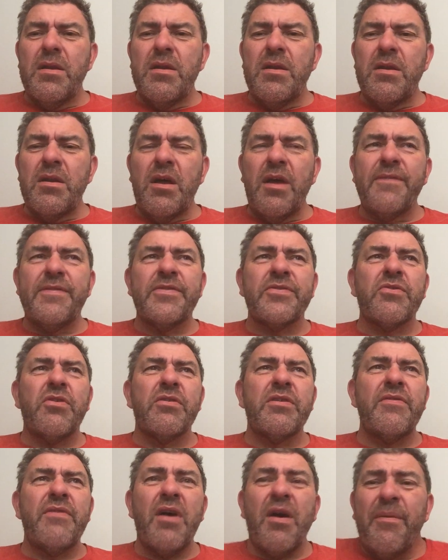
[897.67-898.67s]
life has got
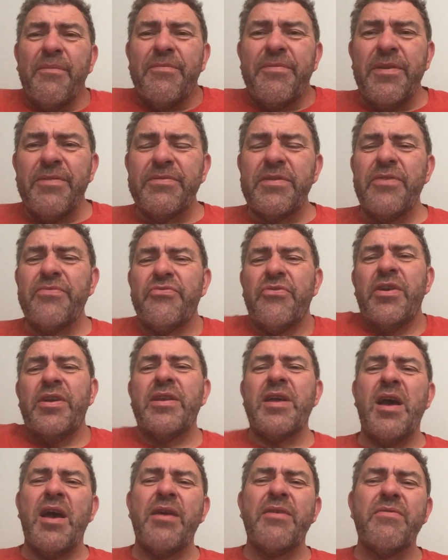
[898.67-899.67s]
to be about. I'm 53
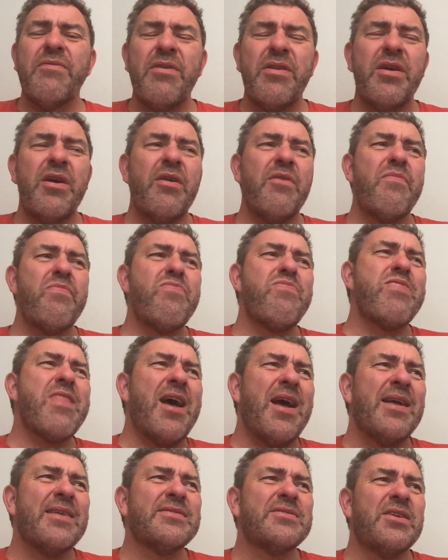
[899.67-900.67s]
now, you know,
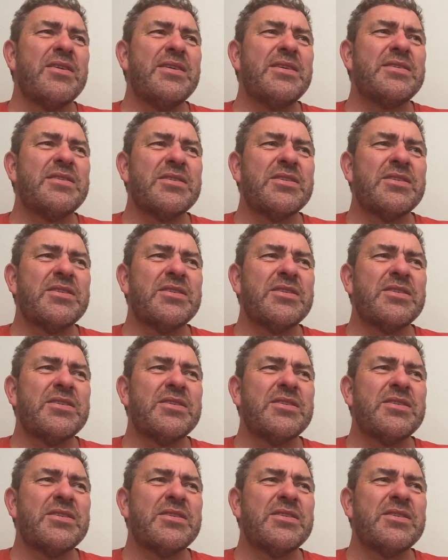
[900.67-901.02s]
and I need to